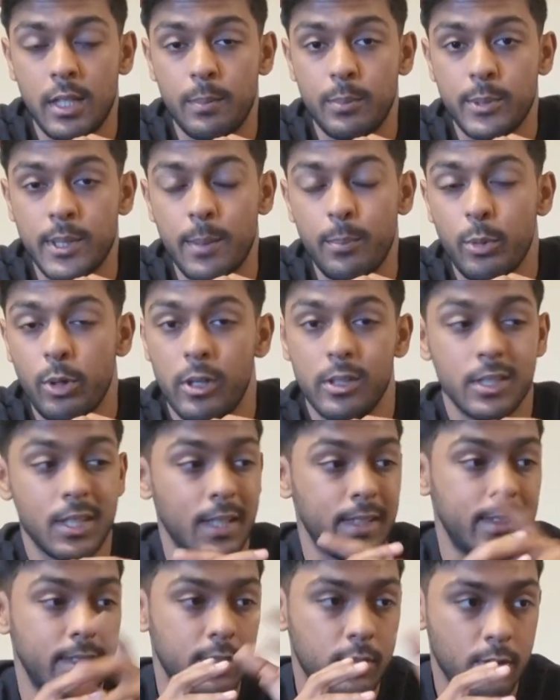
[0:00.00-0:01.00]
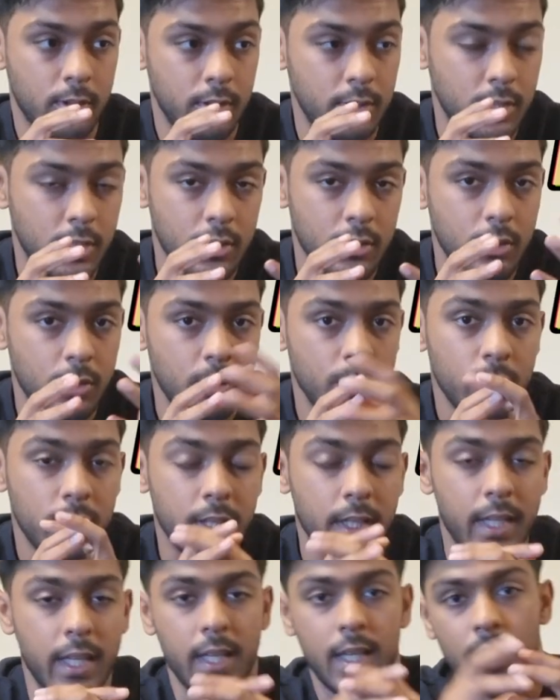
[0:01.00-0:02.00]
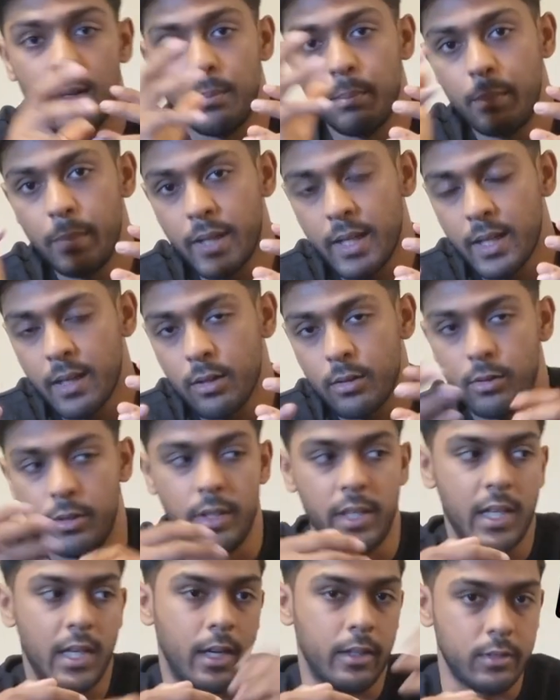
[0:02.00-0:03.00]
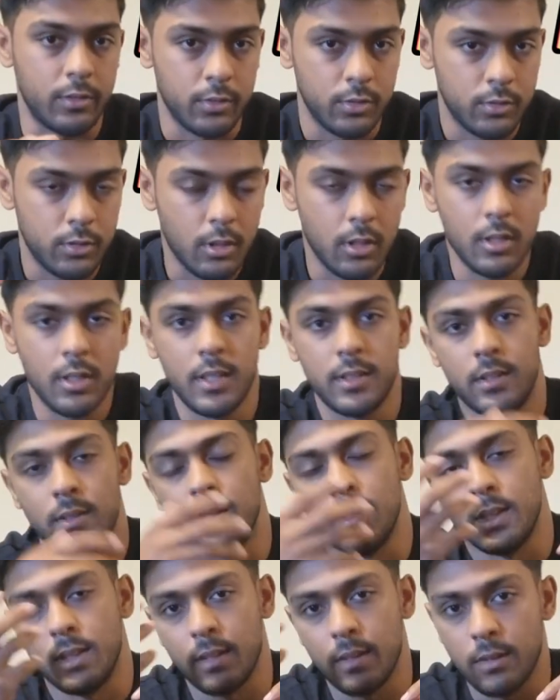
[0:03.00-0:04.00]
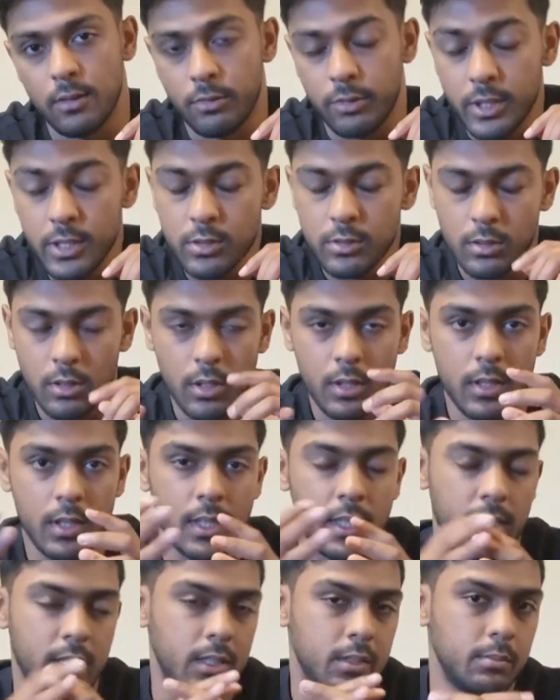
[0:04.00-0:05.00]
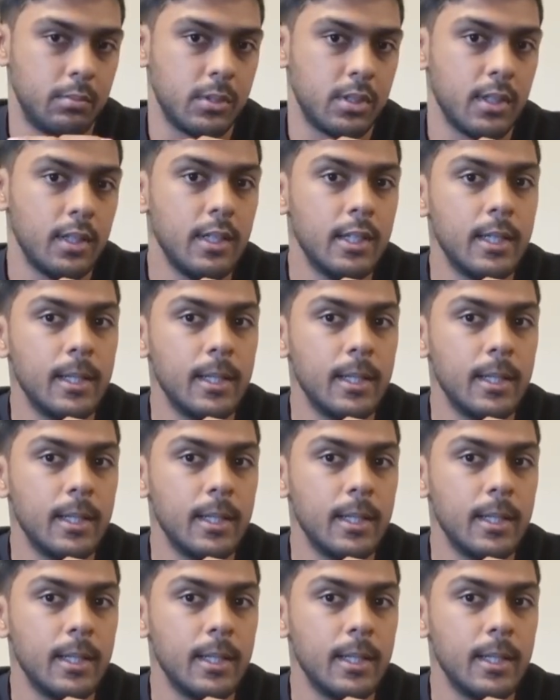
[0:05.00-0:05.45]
Some products get discontinued, then they come back, or they're out of stock, and then they restock the items.